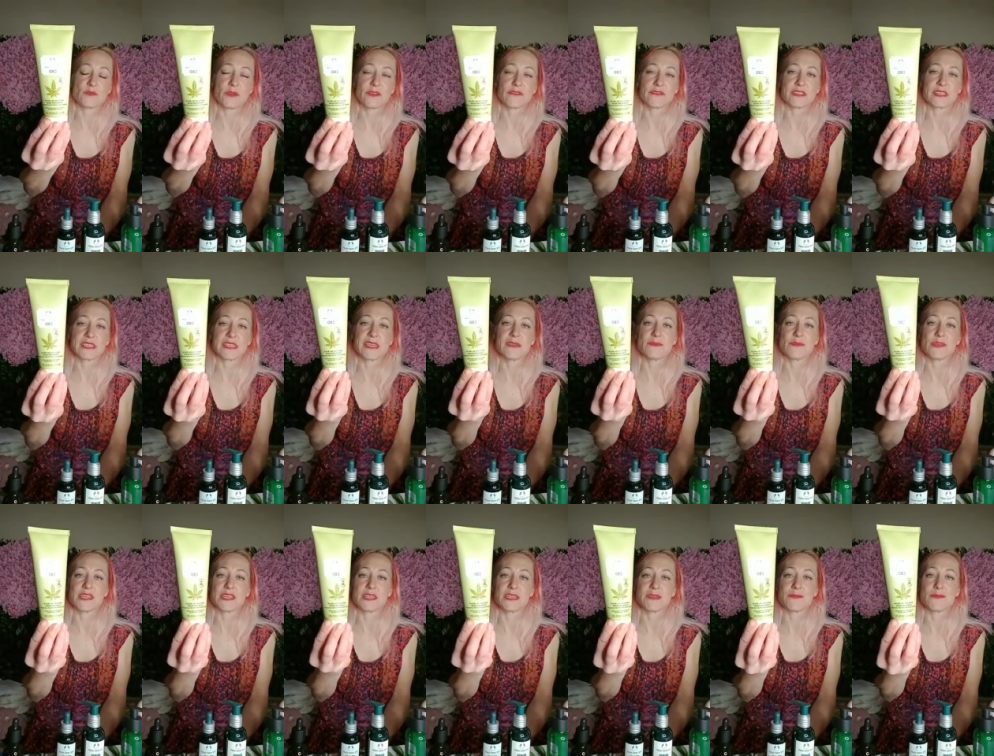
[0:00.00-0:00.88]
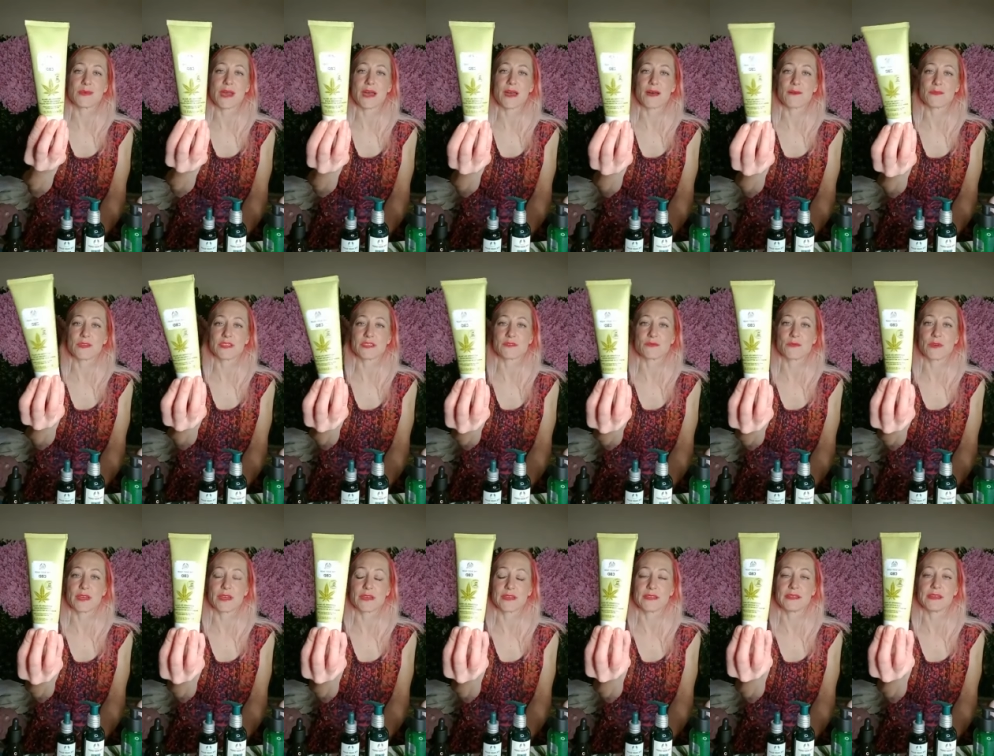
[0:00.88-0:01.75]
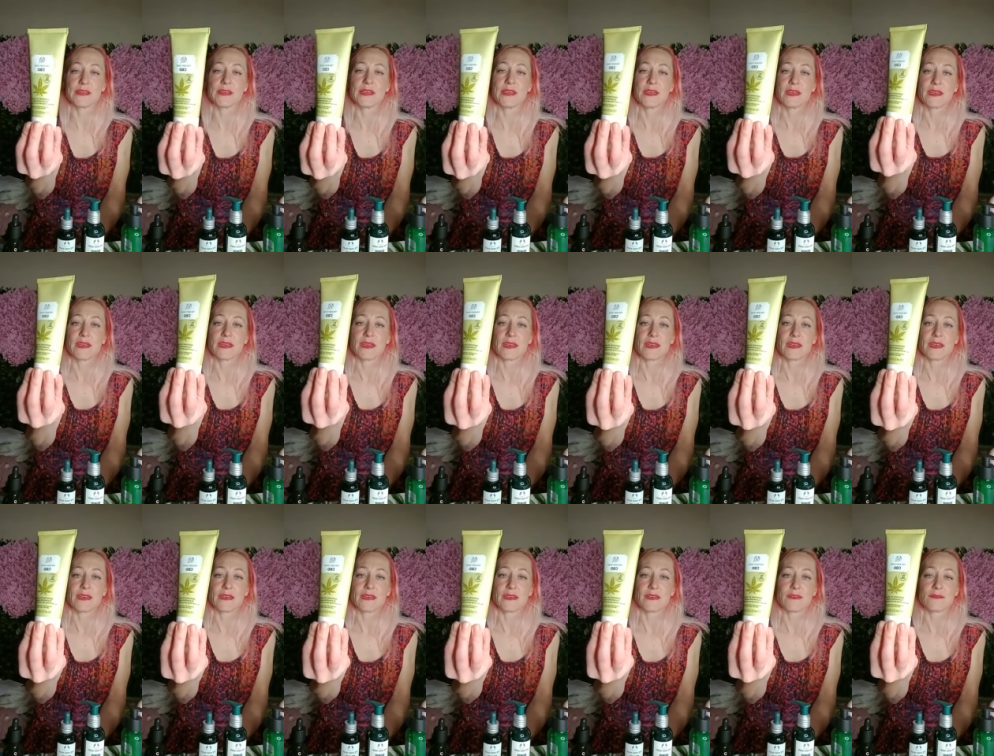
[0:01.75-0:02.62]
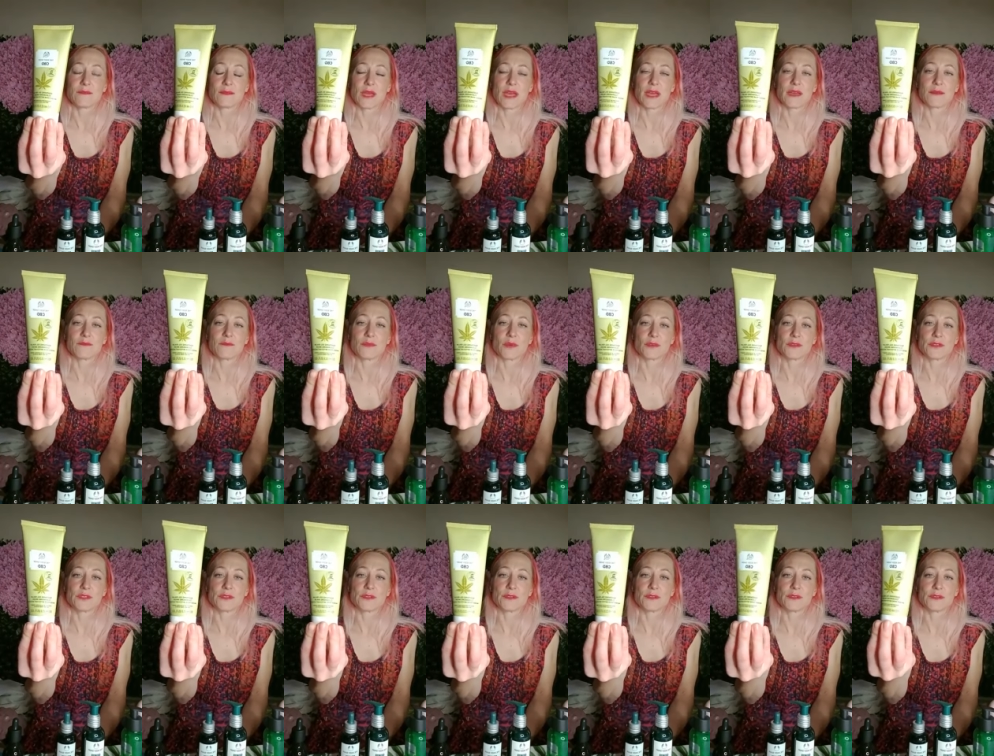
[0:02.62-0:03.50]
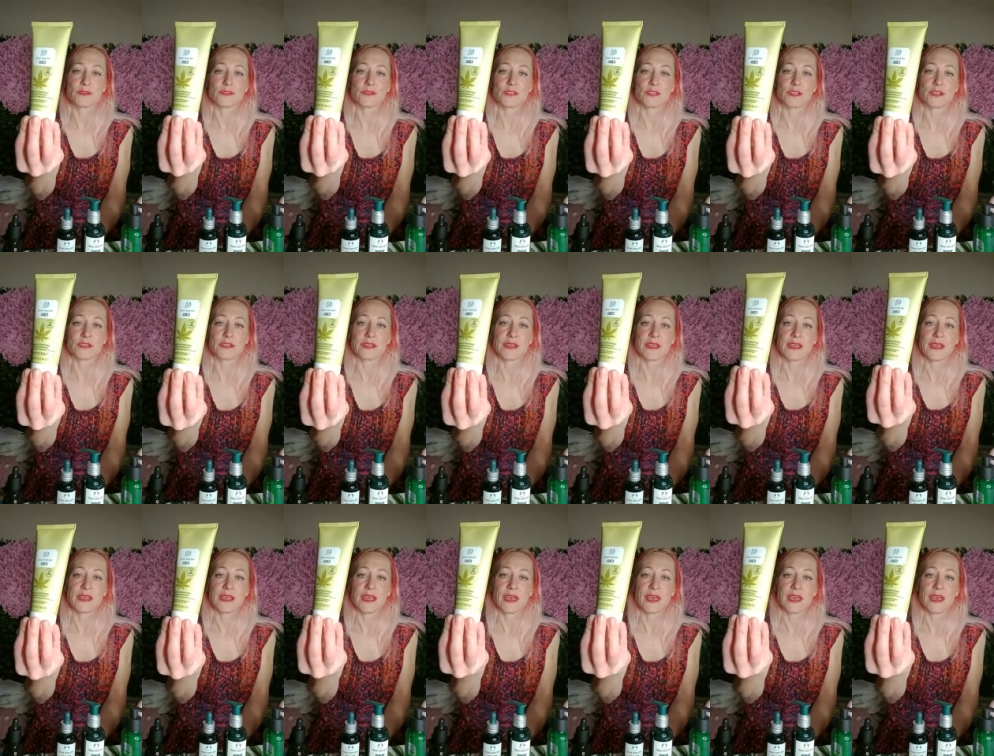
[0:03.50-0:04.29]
We have the CBD balm as well, and body lotion,